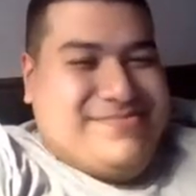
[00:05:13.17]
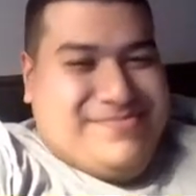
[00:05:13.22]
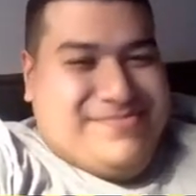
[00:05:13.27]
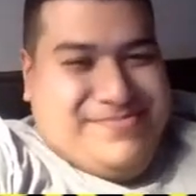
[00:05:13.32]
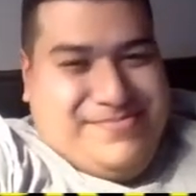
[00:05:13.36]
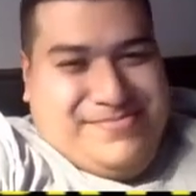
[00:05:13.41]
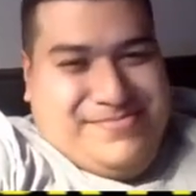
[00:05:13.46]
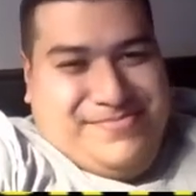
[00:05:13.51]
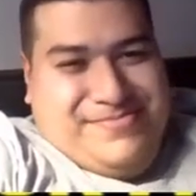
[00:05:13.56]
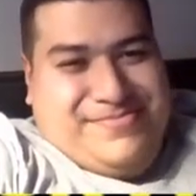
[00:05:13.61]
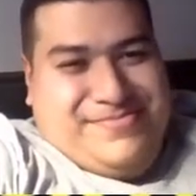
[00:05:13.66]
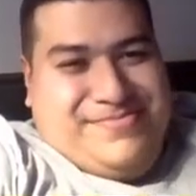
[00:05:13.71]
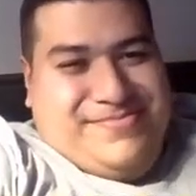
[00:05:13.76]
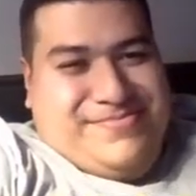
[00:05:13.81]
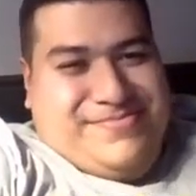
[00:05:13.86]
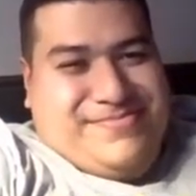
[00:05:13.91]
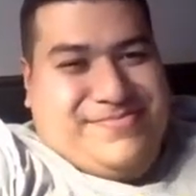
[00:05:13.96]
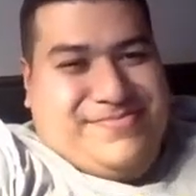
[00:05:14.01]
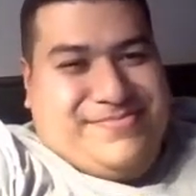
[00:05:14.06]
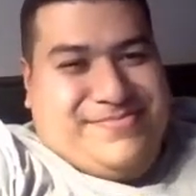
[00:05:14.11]

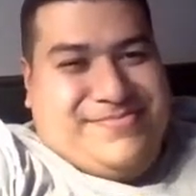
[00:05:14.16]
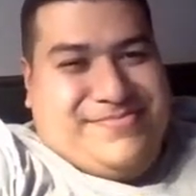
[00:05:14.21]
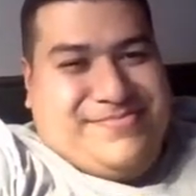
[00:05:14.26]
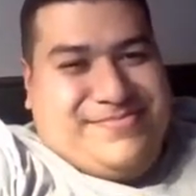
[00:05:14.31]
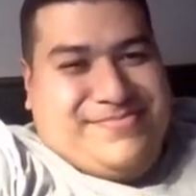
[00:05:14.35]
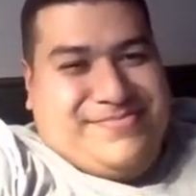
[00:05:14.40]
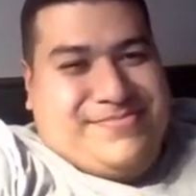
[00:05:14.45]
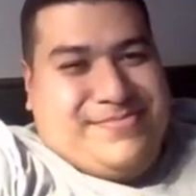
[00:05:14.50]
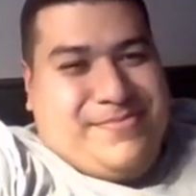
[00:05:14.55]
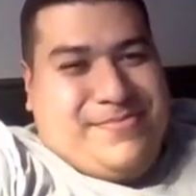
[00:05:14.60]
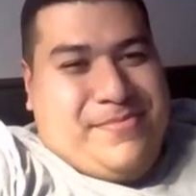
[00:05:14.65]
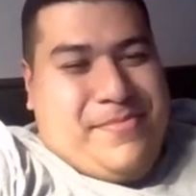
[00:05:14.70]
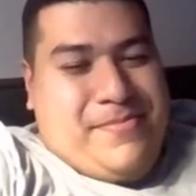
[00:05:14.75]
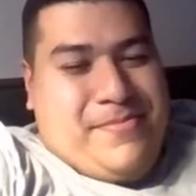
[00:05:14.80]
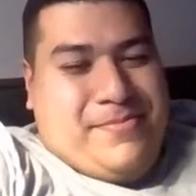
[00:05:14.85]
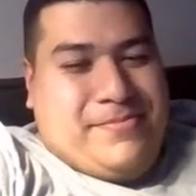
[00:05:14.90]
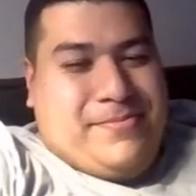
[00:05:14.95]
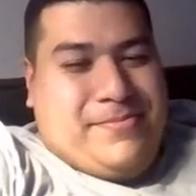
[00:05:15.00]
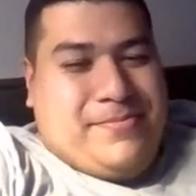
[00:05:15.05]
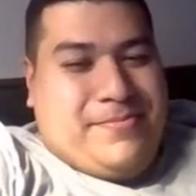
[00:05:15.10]

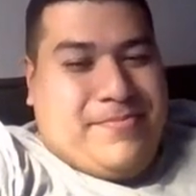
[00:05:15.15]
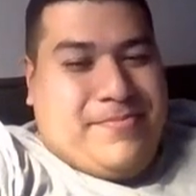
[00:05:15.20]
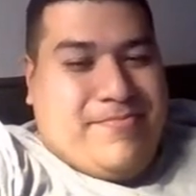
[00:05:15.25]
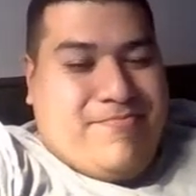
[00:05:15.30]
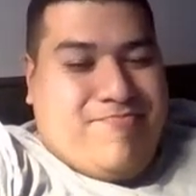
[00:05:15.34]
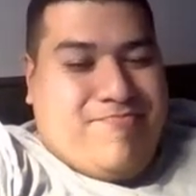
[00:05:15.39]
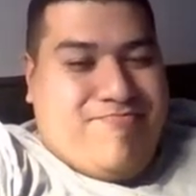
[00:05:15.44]
(silent)